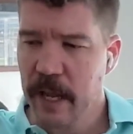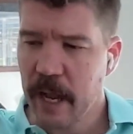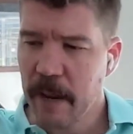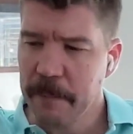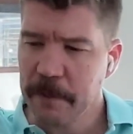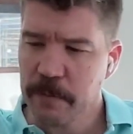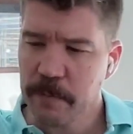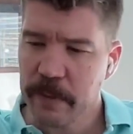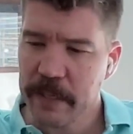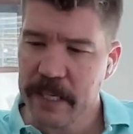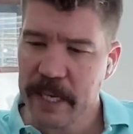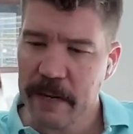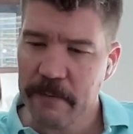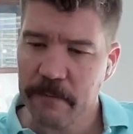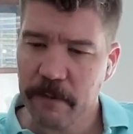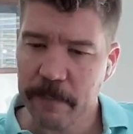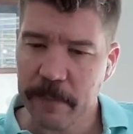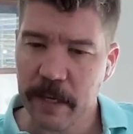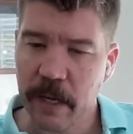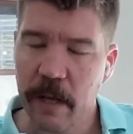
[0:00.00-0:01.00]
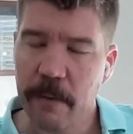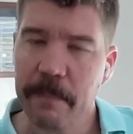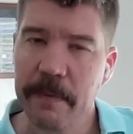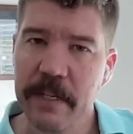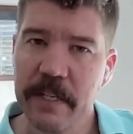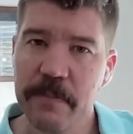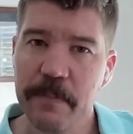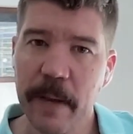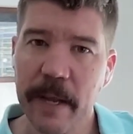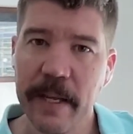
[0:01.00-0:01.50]
how much money came from the
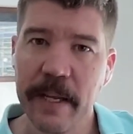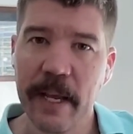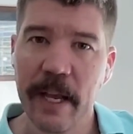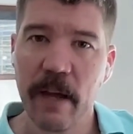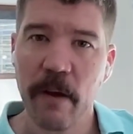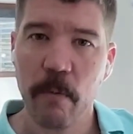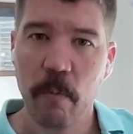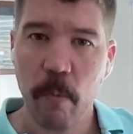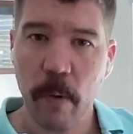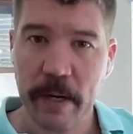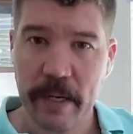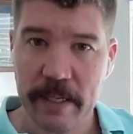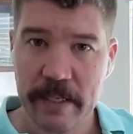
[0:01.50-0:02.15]
company's bank account and went